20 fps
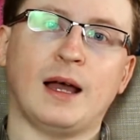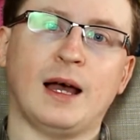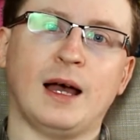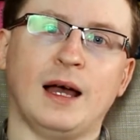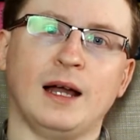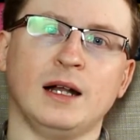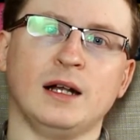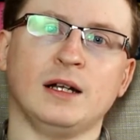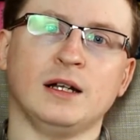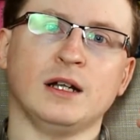
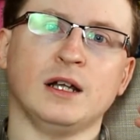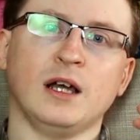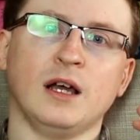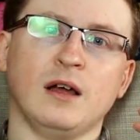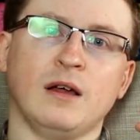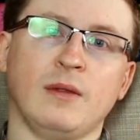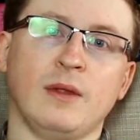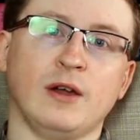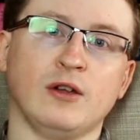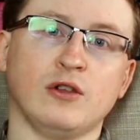and
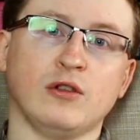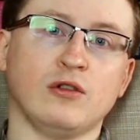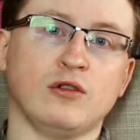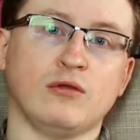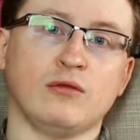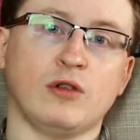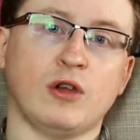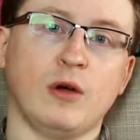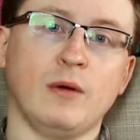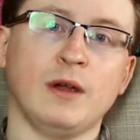they're just
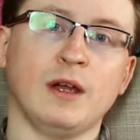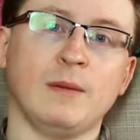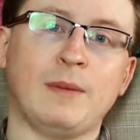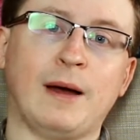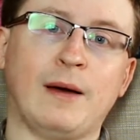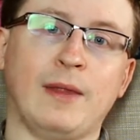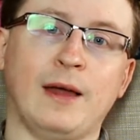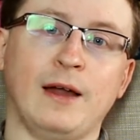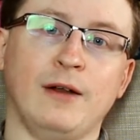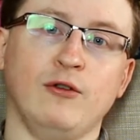going
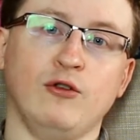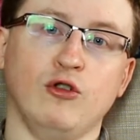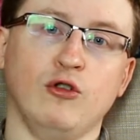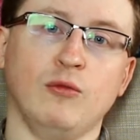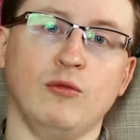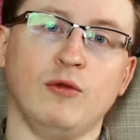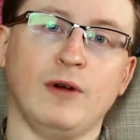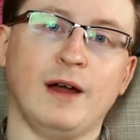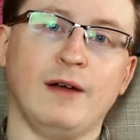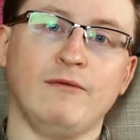about their
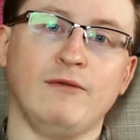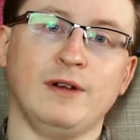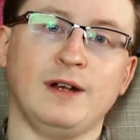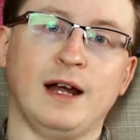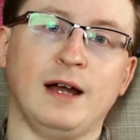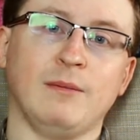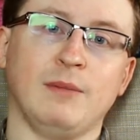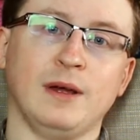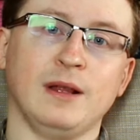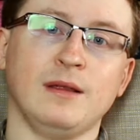normal
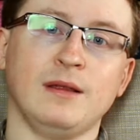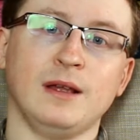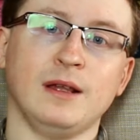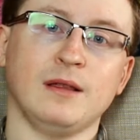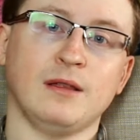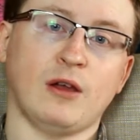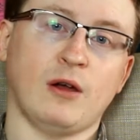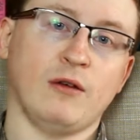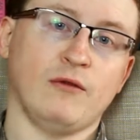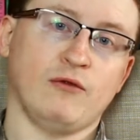everyday
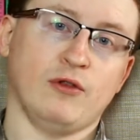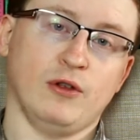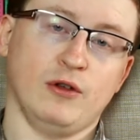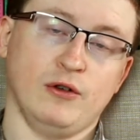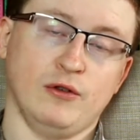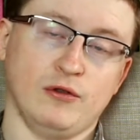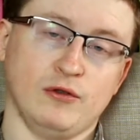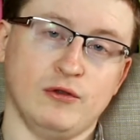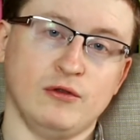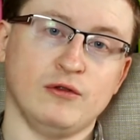business, going through the
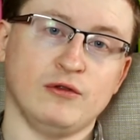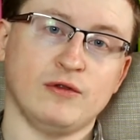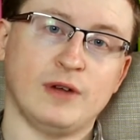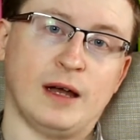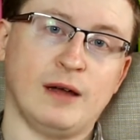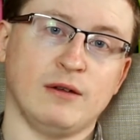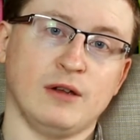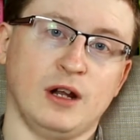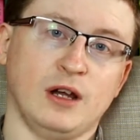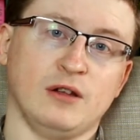London
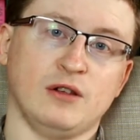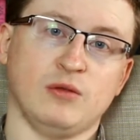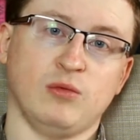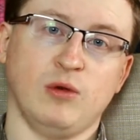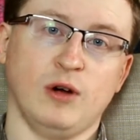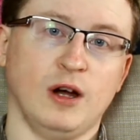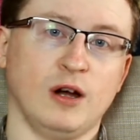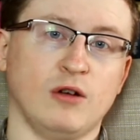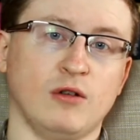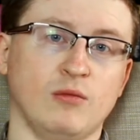Underground, you know, to
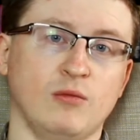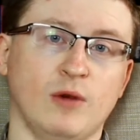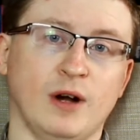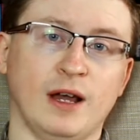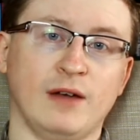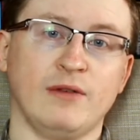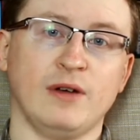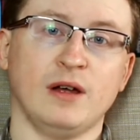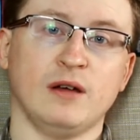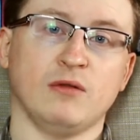work and
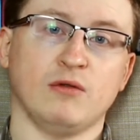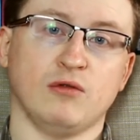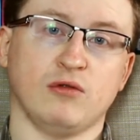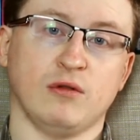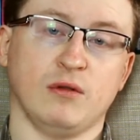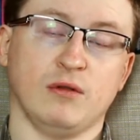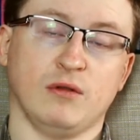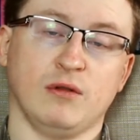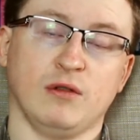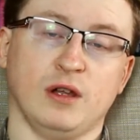whatever.
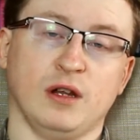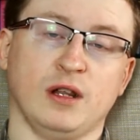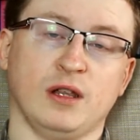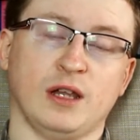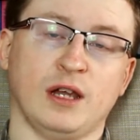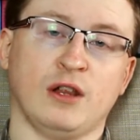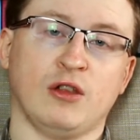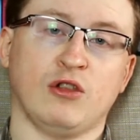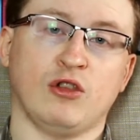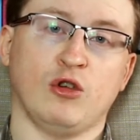And
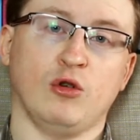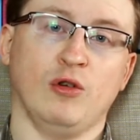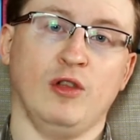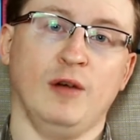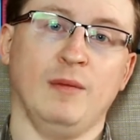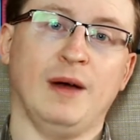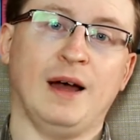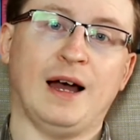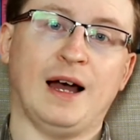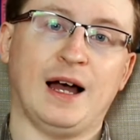indeed, 2 of
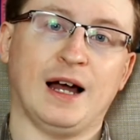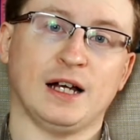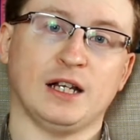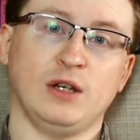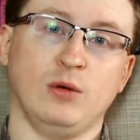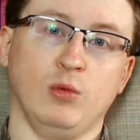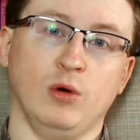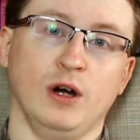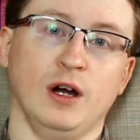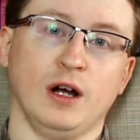them
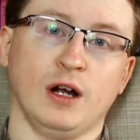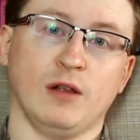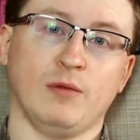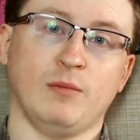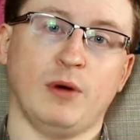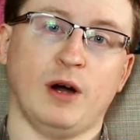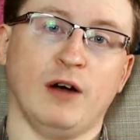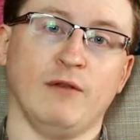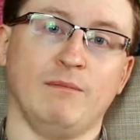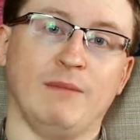actually work as
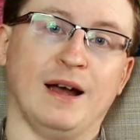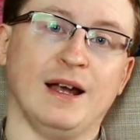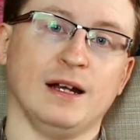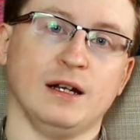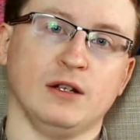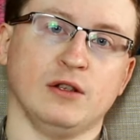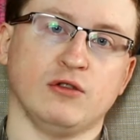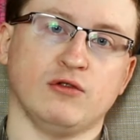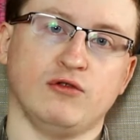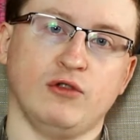part of
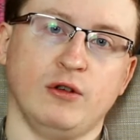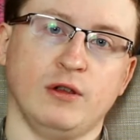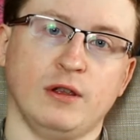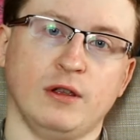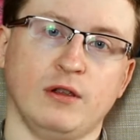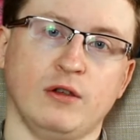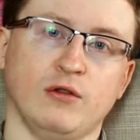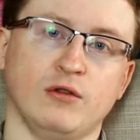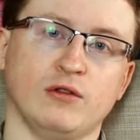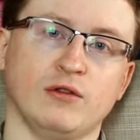maintenance crews
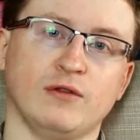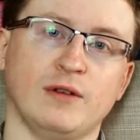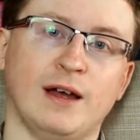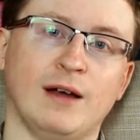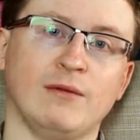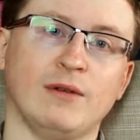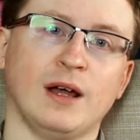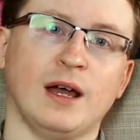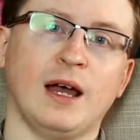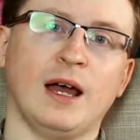in the
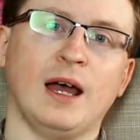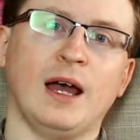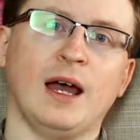Underground.